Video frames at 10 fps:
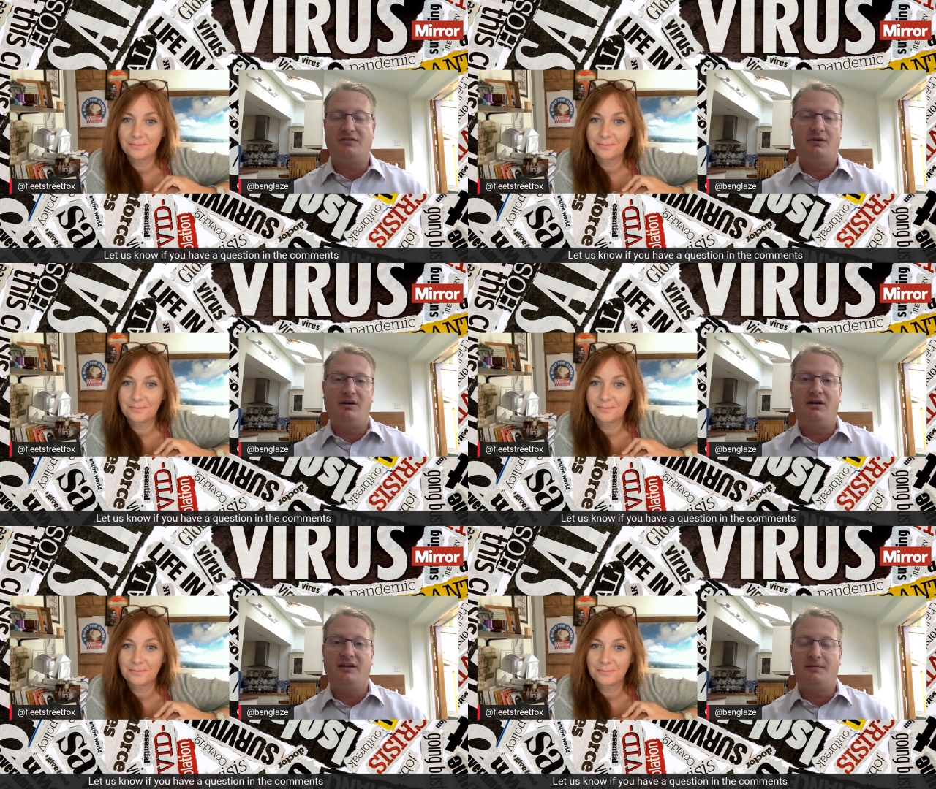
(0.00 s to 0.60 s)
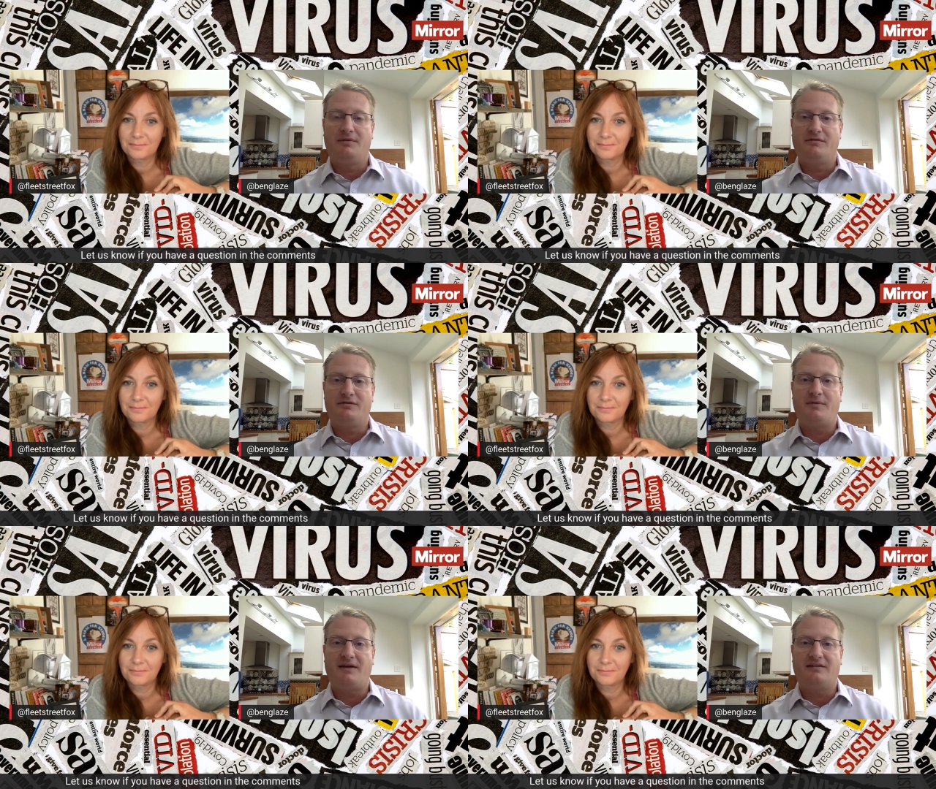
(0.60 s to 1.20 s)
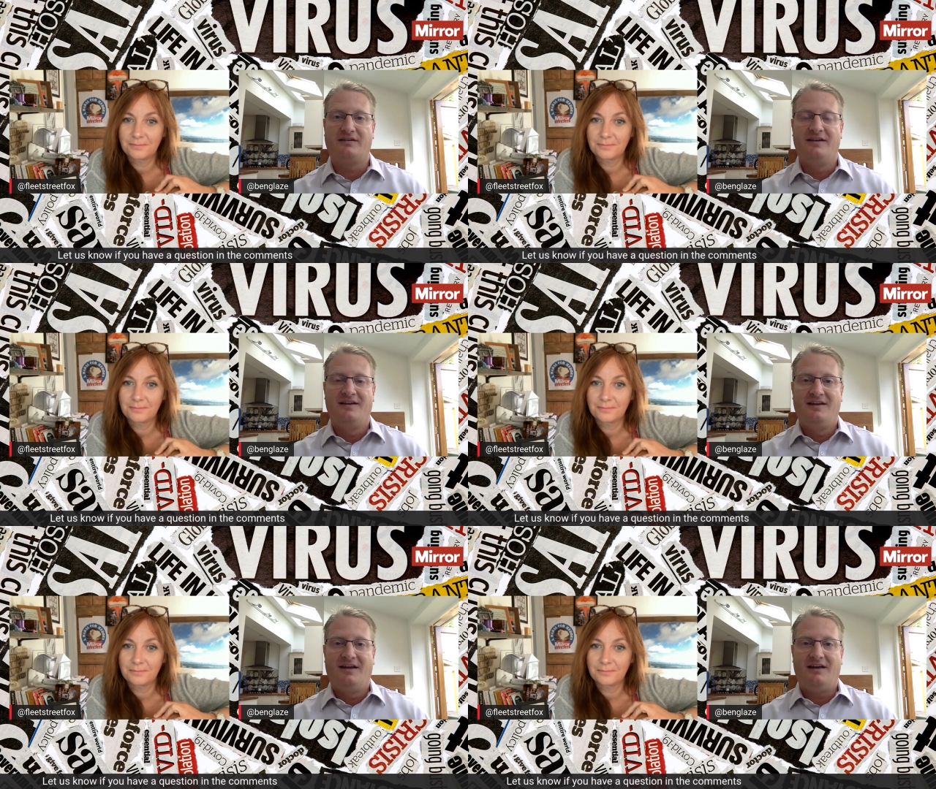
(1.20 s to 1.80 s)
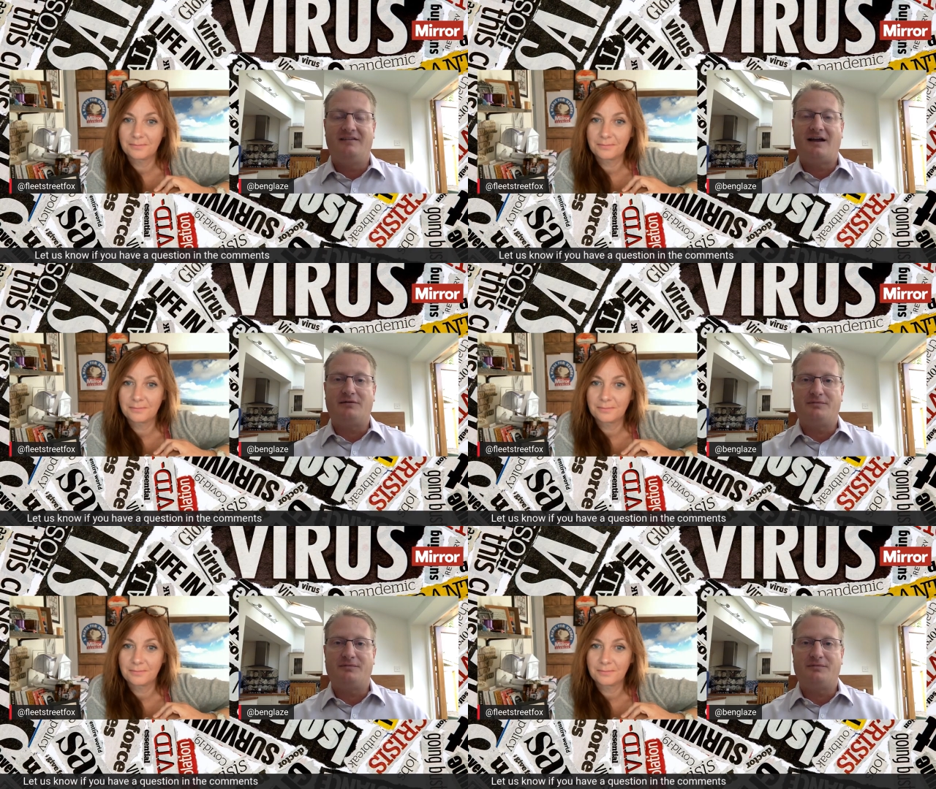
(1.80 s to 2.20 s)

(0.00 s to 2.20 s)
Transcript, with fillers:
Speaker 1: actually quite like him, and I respect his